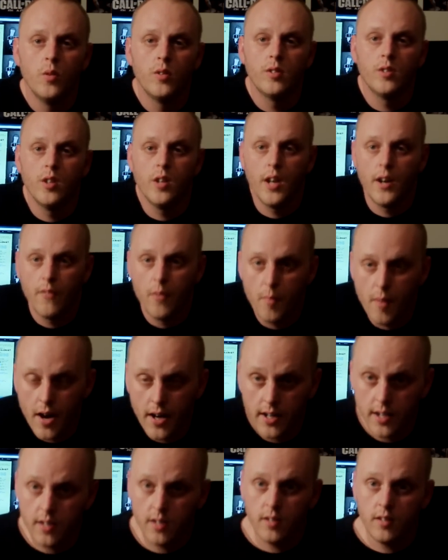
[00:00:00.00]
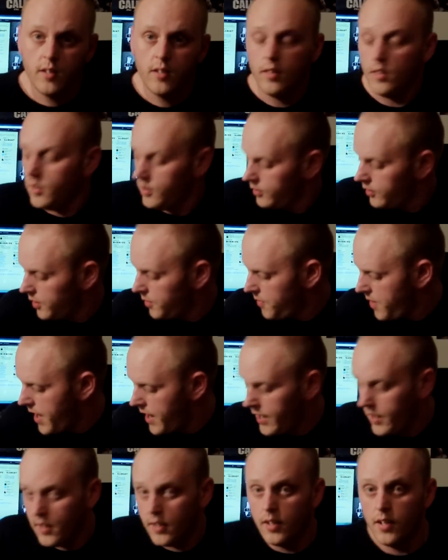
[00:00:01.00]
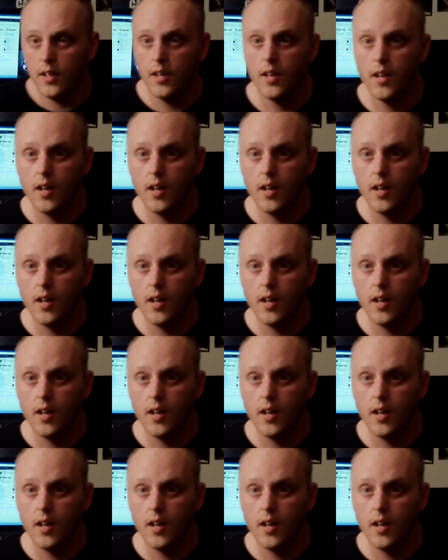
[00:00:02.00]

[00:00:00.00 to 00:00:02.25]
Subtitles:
What's good, everybody? Cinematic.